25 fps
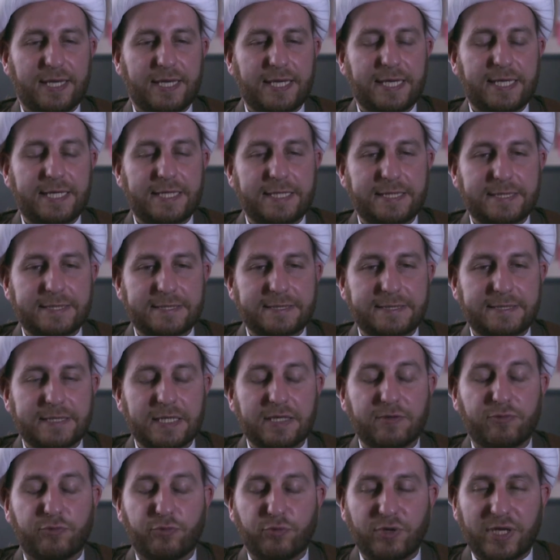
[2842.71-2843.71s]
And
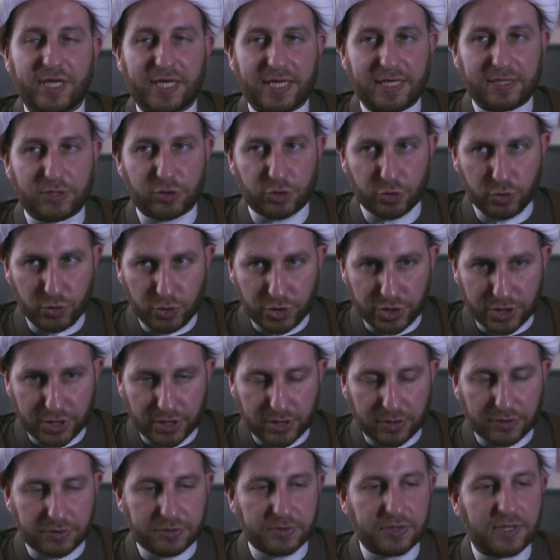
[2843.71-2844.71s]
if we can do
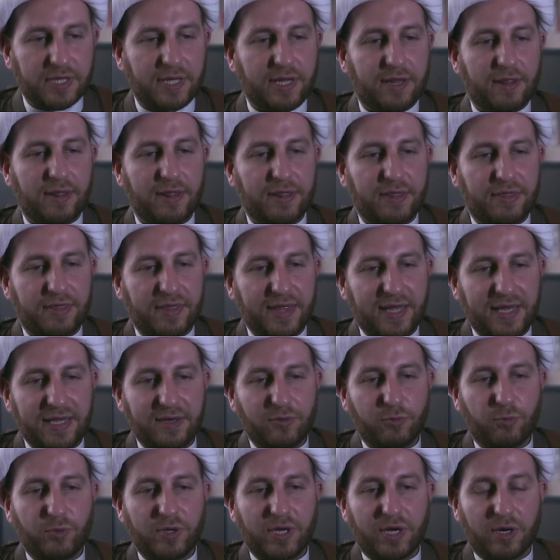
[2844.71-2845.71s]
so,
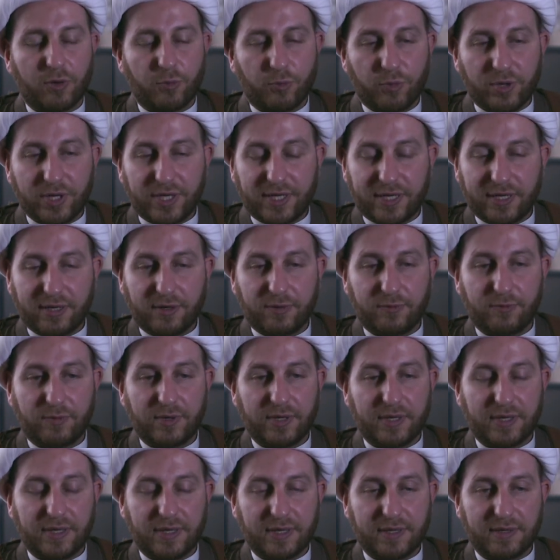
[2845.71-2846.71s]
then we are working
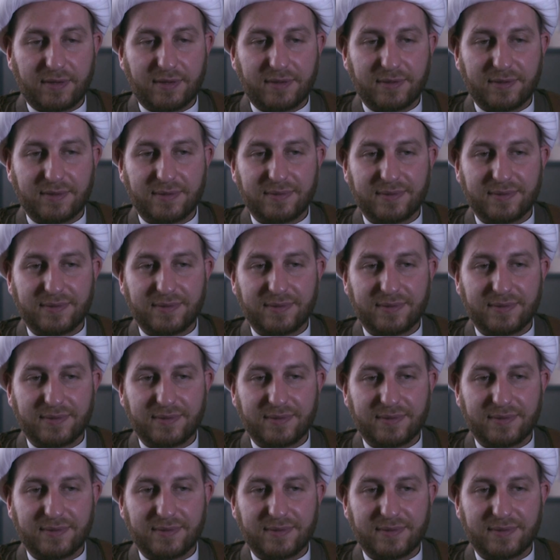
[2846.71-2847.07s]
with